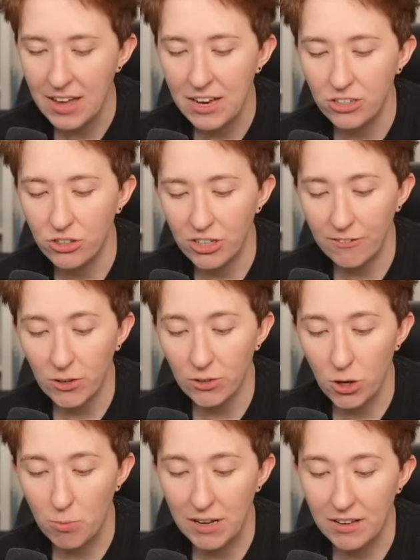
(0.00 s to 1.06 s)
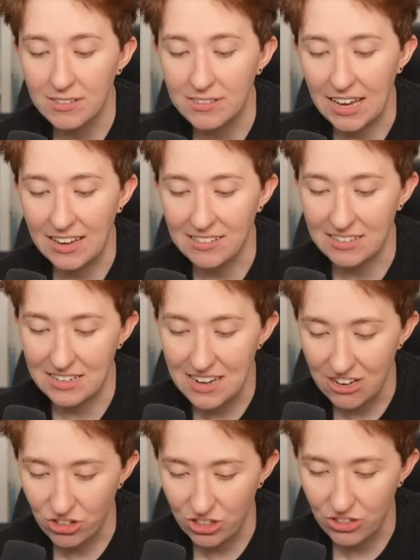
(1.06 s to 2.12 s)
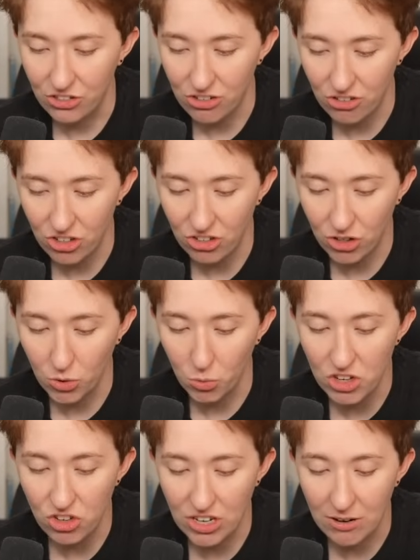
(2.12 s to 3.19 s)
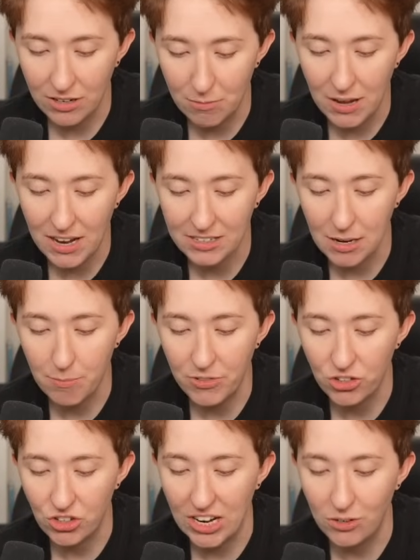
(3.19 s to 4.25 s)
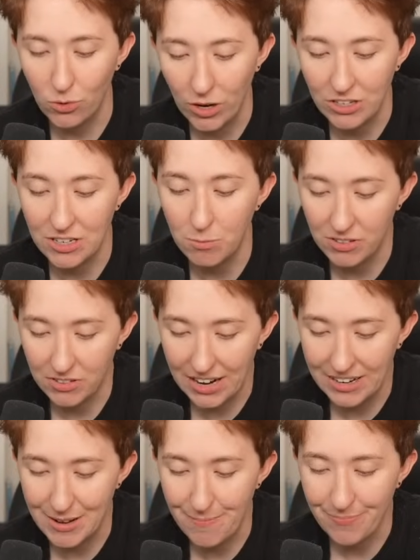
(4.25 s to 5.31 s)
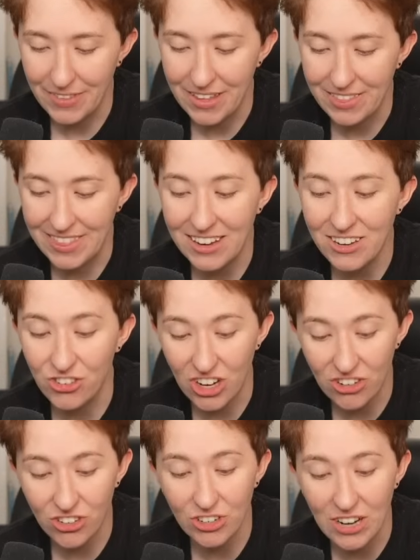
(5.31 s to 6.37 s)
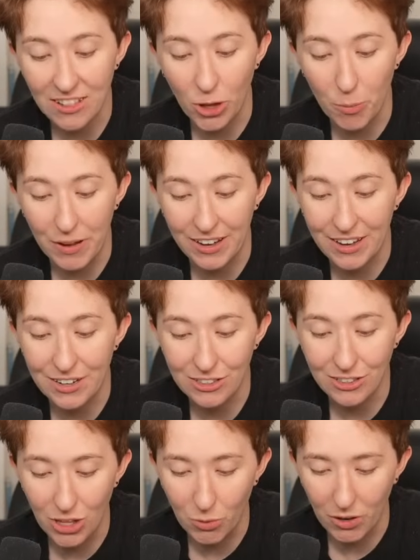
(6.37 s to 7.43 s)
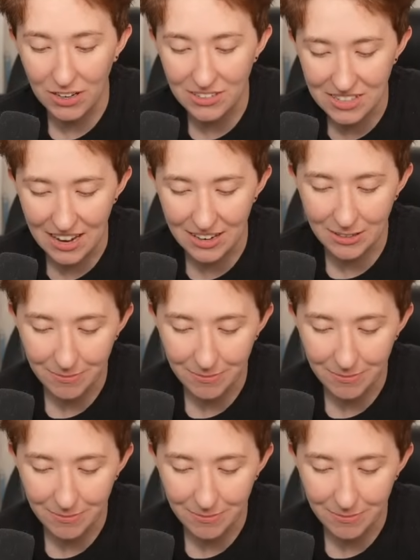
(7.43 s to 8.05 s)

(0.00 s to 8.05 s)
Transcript: To divert Lo Binghe's gaze and attention, Shen Qingqiu reached out and picked up the jade guanyin beside him, then gestured at Lo Binghe to lower his head.